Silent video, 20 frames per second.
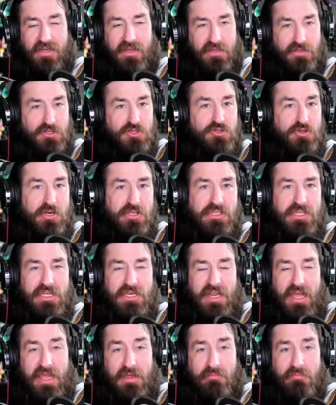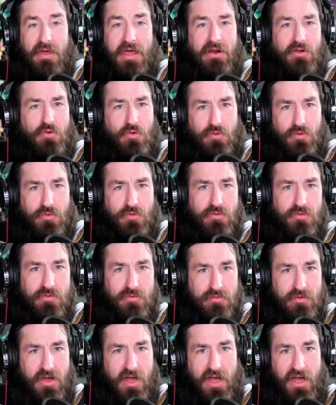constricted like medical
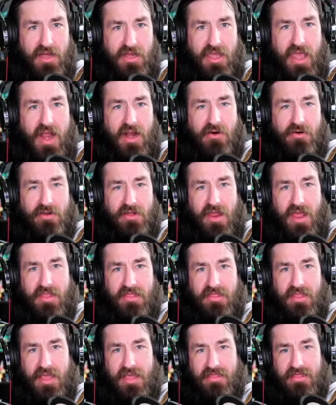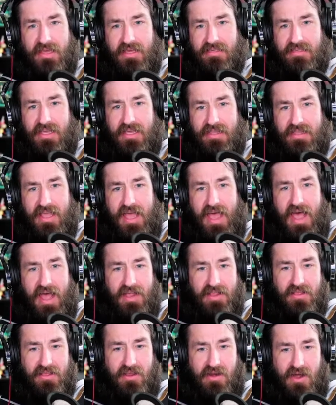care and things like
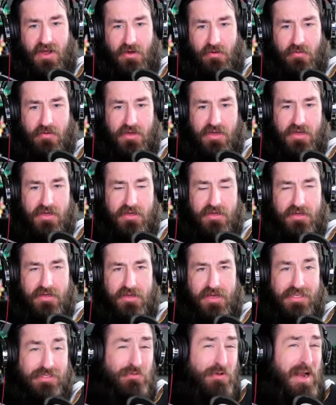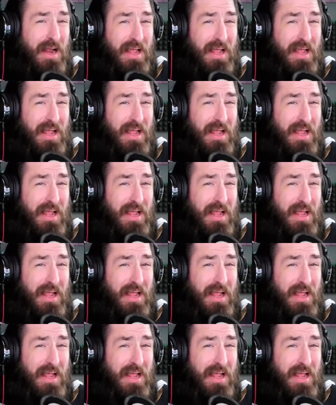that. That's what